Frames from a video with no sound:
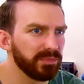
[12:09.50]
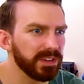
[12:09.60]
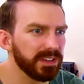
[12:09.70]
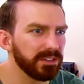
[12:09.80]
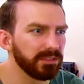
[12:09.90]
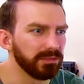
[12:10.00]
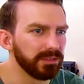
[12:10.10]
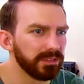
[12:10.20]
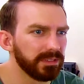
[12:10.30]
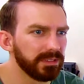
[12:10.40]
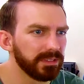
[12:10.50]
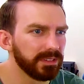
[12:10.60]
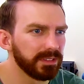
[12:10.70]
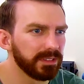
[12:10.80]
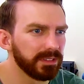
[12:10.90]
Pretty cool.
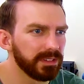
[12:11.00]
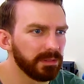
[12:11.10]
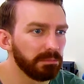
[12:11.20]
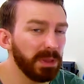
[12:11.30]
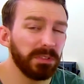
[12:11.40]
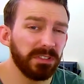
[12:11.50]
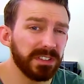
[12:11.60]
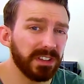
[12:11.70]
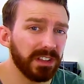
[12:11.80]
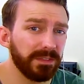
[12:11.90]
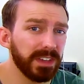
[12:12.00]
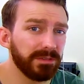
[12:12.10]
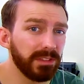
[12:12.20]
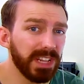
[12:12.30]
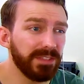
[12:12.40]
People do this kind of
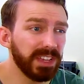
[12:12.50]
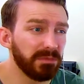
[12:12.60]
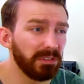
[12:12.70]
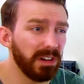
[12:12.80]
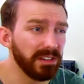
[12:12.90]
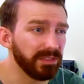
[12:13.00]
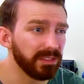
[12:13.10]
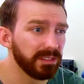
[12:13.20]
thing for a living in real life.